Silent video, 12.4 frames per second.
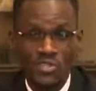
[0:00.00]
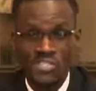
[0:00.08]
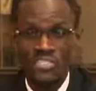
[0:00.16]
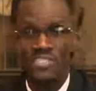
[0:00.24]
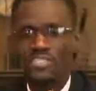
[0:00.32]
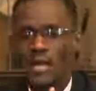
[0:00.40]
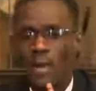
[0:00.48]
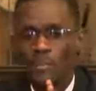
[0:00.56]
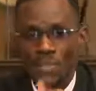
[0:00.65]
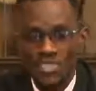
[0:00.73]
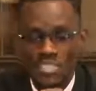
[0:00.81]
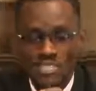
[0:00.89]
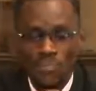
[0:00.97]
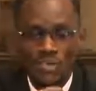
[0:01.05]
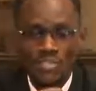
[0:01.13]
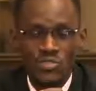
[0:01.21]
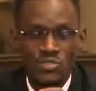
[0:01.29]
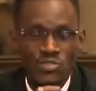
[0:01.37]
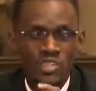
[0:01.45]
instance, a business
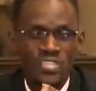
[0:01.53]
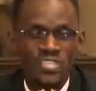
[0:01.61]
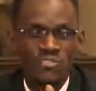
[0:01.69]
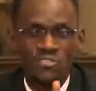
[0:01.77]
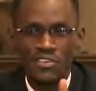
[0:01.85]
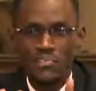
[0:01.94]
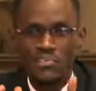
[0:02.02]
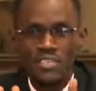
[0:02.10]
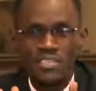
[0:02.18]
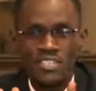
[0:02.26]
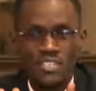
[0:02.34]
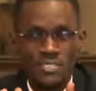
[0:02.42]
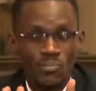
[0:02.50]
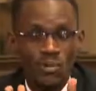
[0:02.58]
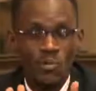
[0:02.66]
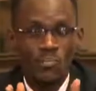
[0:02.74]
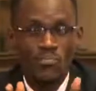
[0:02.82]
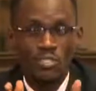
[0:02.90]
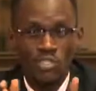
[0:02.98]
person running a very basic
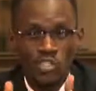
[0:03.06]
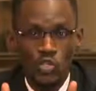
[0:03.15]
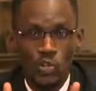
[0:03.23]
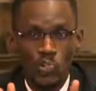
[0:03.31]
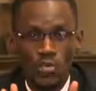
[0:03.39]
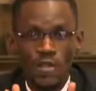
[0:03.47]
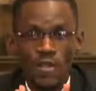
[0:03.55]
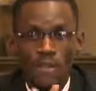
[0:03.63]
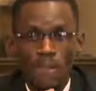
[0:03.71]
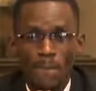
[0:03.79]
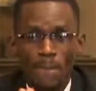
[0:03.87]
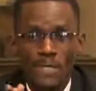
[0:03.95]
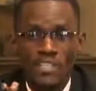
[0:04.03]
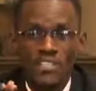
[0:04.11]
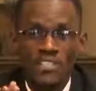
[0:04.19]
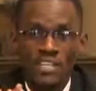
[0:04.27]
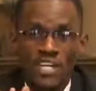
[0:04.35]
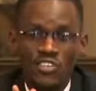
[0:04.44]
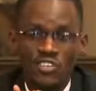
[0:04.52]
small shop pays
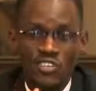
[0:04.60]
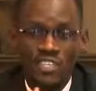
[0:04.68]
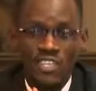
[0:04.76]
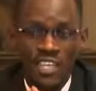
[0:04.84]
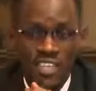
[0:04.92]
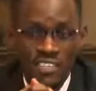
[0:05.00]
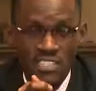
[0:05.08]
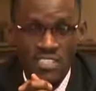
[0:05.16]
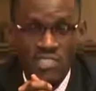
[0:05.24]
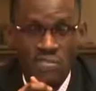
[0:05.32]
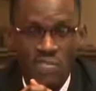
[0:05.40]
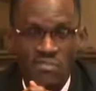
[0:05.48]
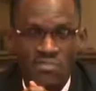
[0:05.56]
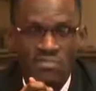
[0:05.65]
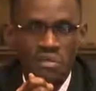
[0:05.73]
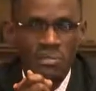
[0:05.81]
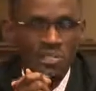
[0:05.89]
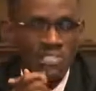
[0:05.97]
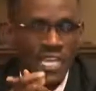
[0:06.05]
a trading license of
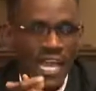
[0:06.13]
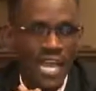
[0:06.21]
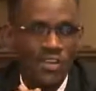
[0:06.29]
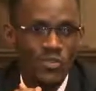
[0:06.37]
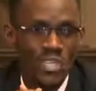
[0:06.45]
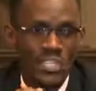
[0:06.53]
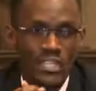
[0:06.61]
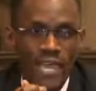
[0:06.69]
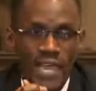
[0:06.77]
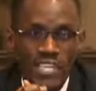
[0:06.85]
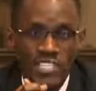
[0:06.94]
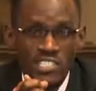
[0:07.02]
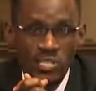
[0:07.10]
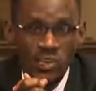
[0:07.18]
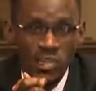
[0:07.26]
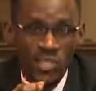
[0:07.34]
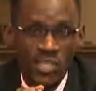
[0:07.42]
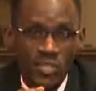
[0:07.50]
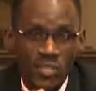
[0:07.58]
about
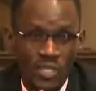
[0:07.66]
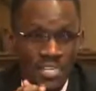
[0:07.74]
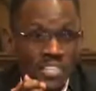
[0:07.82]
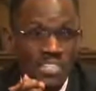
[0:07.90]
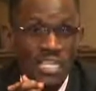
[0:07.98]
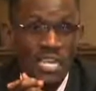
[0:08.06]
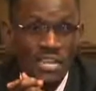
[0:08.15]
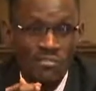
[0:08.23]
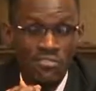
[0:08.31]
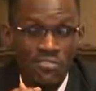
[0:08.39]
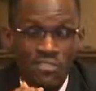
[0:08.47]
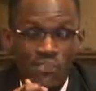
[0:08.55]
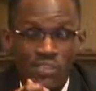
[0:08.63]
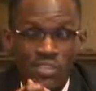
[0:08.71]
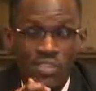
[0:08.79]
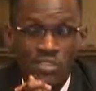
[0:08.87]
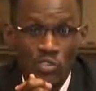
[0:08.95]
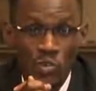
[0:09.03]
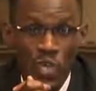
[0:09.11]
181,000. That's if
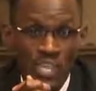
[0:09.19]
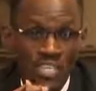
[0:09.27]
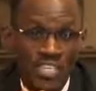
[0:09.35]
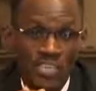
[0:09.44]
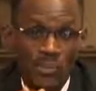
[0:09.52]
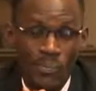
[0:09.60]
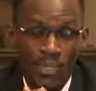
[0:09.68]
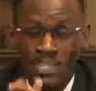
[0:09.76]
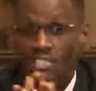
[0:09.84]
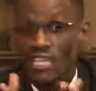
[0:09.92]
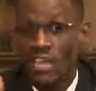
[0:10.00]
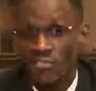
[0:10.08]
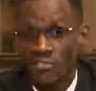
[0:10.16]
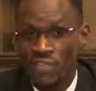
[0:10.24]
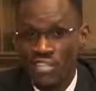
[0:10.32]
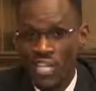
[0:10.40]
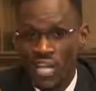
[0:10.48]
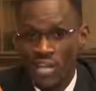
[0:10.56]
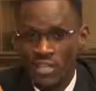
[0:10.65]
you are in Kampala, that's every
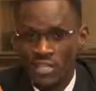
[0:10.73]
year.